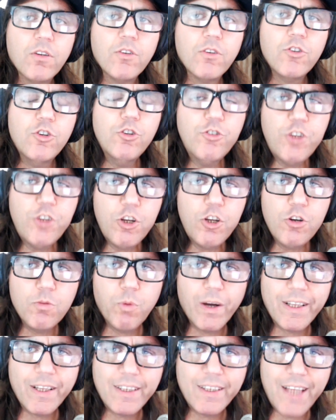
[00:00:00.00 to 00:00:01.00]
YouTube
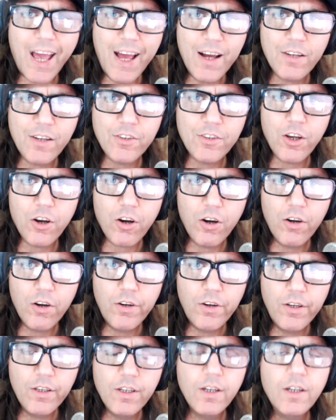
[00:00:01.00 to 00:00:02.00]
went down, you
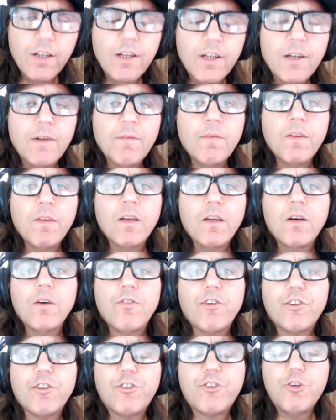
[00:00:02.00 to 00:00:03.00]
heard?
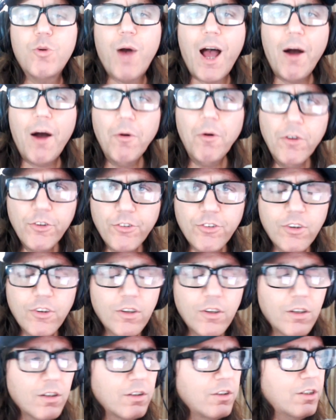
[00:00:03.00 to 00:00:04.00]
For two hours?
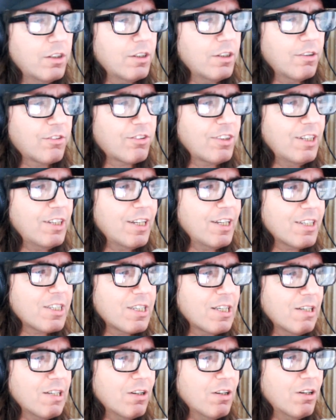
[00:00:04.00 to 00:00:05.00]
You didn't see that
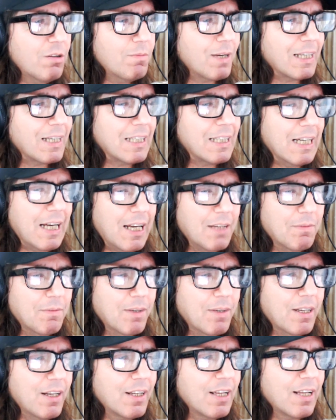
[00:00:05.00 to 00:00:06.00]
shit? Oh my god,
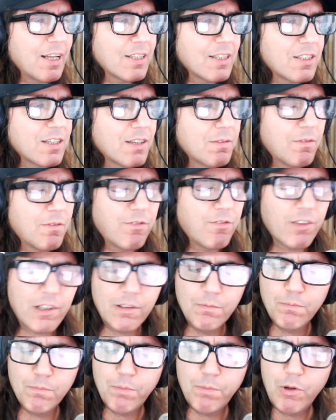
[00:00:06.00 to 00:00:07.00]
man. I got to
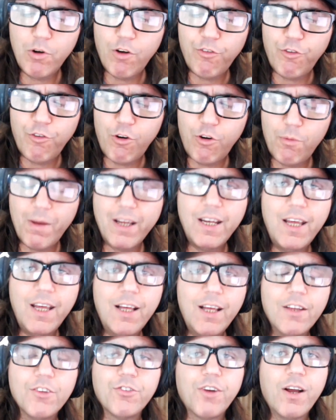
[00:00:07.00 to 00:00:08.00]
fucking bit off all my
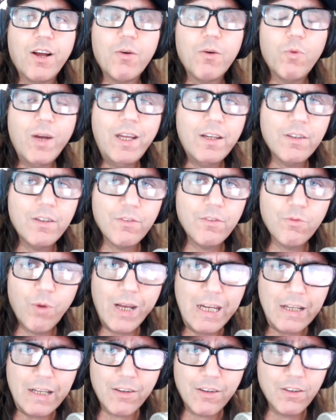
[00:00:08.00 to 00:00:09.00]
nails, right? Waiting,
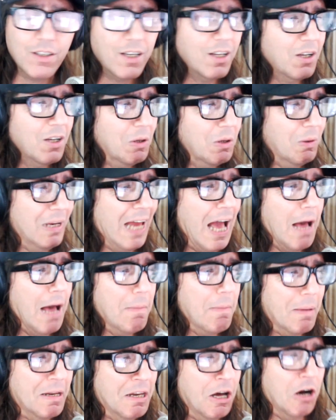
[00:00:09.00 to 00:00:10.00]
waiting. What
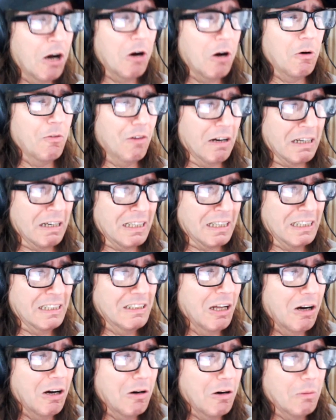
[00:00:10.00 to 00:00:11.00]
happened? No,
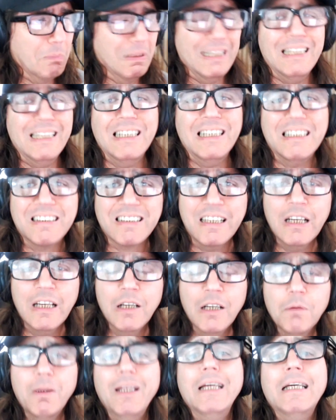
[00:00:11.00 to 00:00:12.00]
no, please.
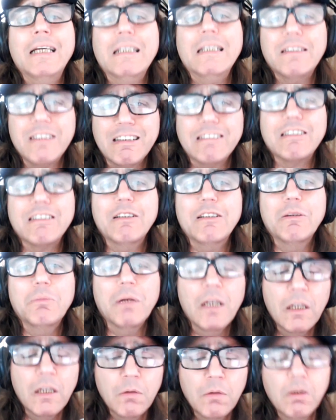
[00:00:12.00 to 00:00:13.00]
Please, YouTube,
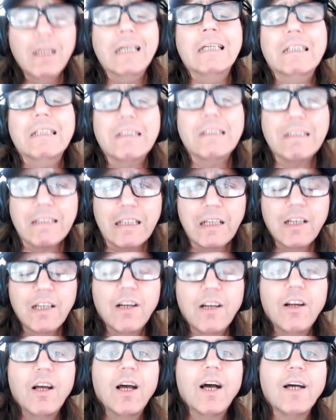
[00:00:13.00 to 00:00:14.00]
please.
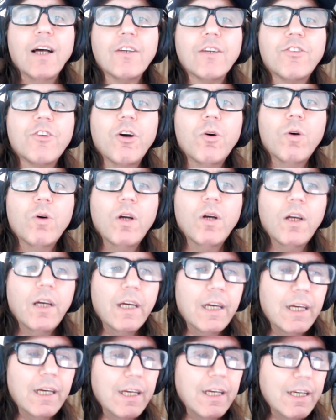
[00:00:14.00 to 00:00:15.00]
Uh, so
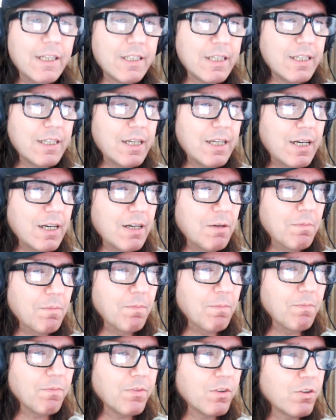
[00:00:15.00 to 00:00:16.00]
is it
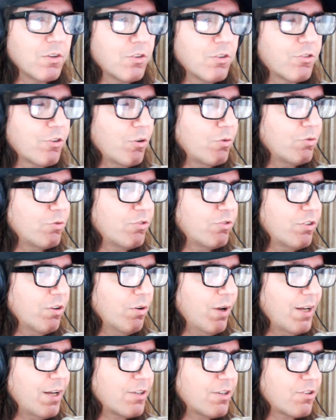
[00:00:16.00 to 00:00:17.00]
um so
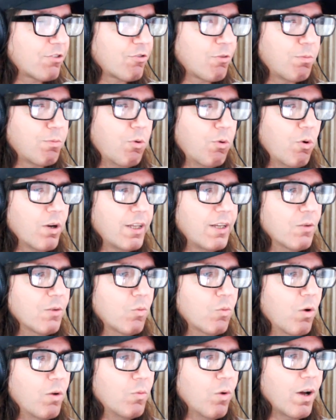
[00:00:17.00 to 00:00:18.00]
Zero Hedge is reporting it
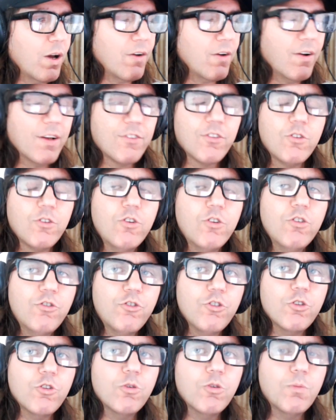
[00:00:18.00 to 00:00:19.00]
one way, right? So
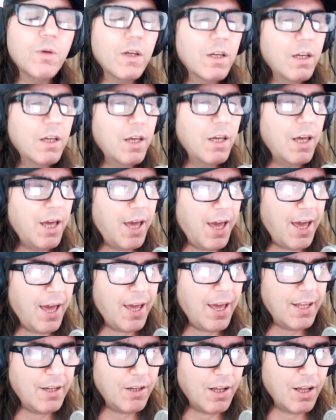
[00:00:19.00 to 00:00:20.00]
YouTube
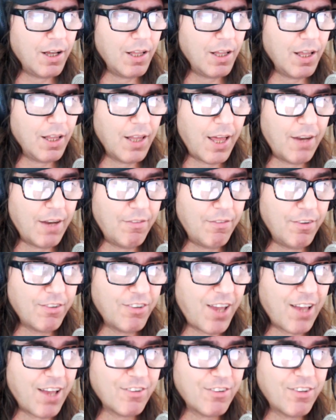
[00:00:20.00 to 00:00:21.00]
and uh, a lot of its
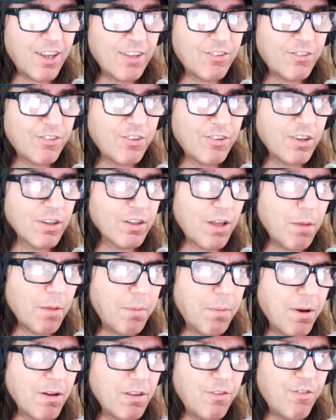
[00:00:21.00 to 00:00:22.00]
assets, uh,
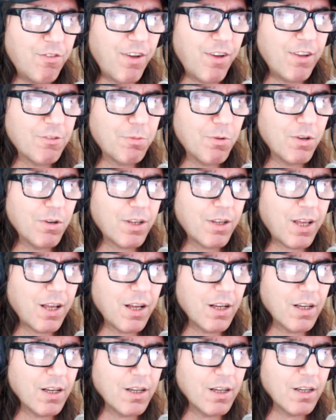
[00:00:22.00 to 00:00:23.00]
apparently Facebook,
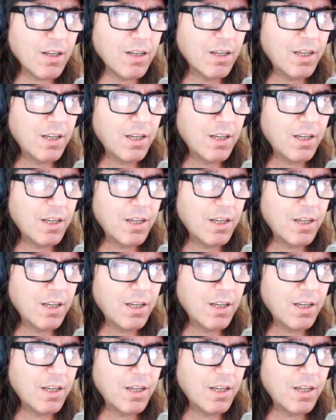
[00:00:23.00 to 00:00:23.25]
uh,